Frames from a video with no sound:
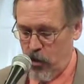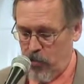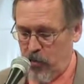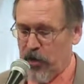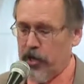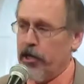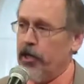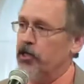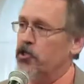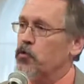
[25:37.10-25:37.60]

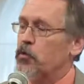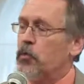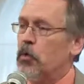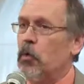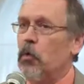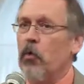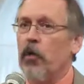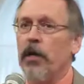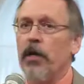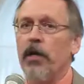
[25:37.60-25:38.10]
But in
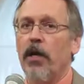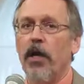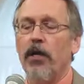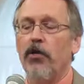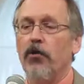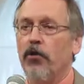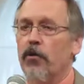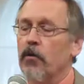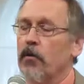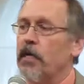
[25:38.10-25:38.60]

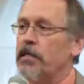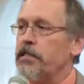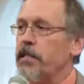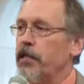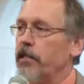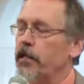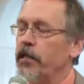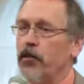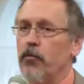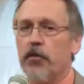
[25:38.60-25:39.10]
exploring your
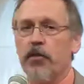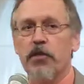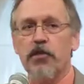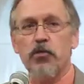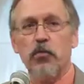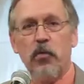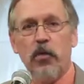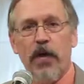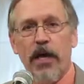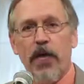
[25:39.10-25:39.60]
identity with
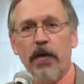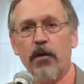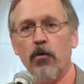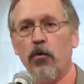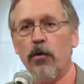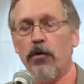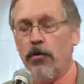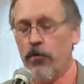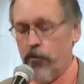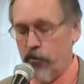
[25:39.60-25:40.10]
this planet,
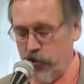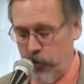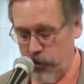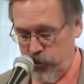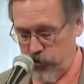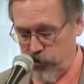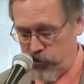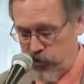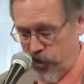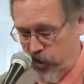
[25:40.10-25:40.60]
whether you think
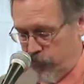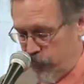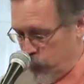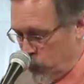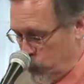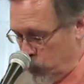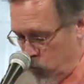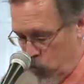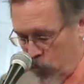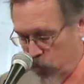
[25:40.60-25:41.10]

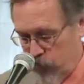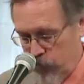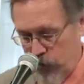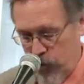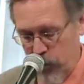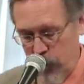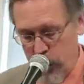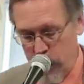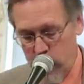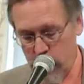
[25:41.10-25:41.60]
yourself as more
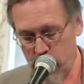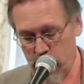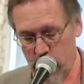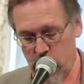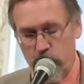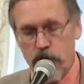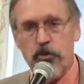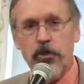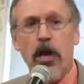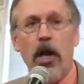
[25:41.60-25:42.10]
of
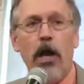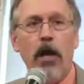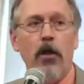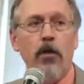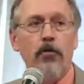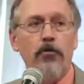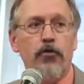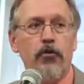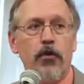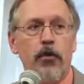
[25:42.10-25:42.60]
a
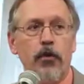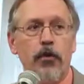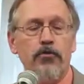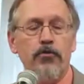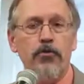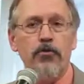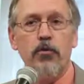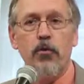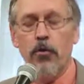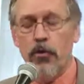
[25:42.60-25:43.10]
child or a
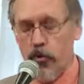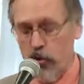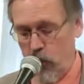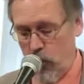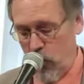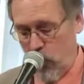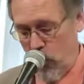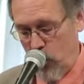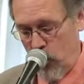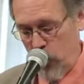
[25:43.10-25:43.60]

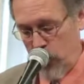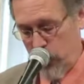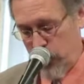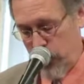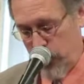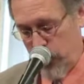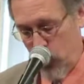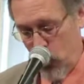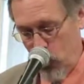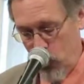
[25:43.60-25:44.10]
steward or
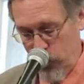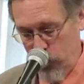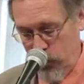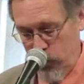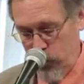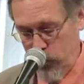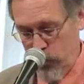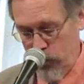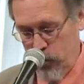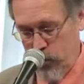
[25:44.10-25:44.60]
an
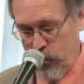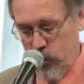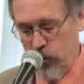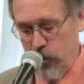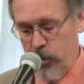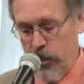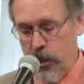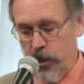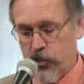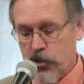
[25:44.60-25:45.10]
owner,
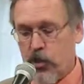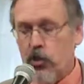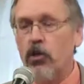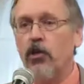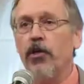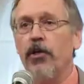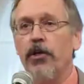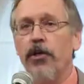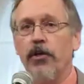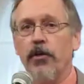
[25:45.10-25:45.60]
it's
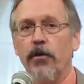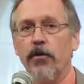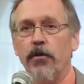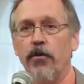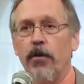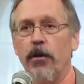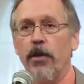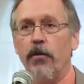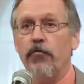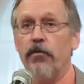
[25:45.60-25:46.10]
clear
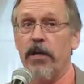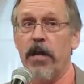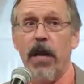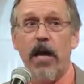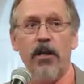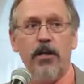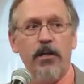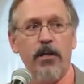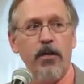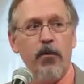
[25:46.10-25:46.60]
in
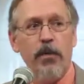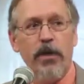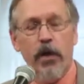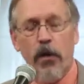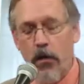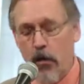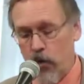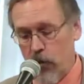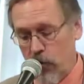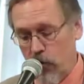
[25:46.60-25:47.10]
reality we
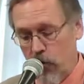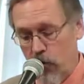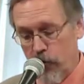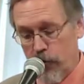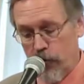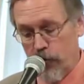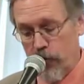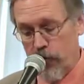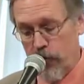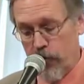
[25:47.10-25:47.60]
are all
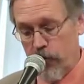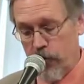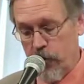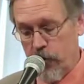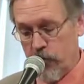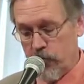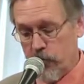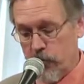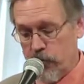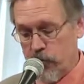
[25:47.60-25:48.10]
three of
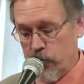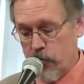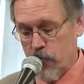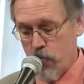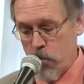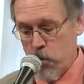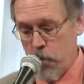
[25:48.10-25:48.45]
those.